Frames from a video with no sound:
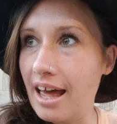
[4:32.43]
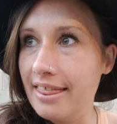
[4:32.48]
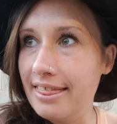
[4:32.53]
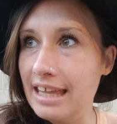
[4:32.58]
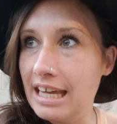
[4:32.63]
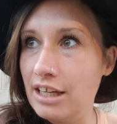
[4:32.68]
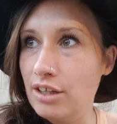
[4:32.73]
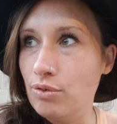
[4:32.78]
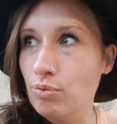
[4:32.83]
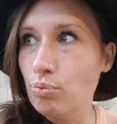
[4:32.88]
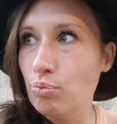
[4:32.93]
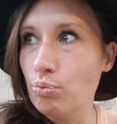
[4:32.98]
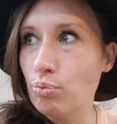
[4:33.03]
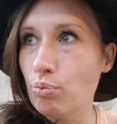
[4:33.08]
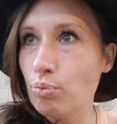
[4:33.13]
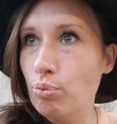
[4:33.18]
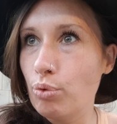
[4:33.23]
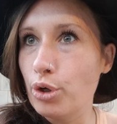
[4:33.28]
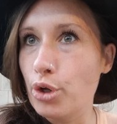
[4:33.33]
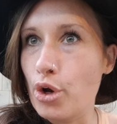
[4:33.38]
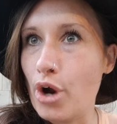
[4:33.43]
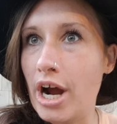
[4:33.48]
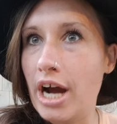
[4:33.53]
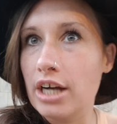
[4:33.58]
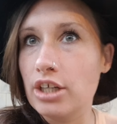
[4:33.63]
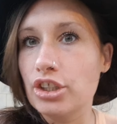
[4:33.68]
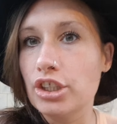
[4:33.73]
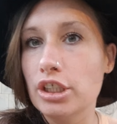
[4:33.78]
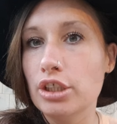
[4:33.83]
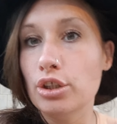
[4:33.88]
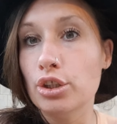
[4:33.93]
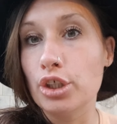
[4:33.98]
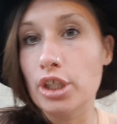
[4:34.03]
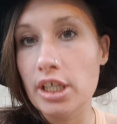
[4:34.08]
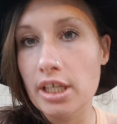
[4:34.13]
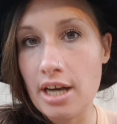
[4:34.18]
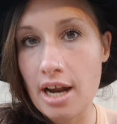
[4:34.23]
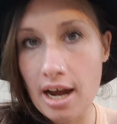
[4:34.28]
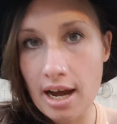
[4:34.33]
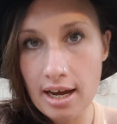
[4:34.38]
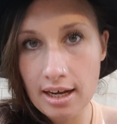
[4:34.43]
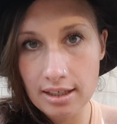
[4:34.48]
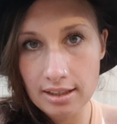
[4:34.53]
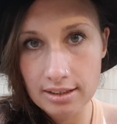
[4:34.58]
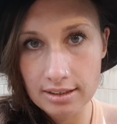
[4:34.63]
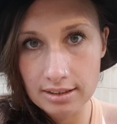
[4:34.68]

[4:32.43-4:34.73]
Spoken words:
then what you're actually looking at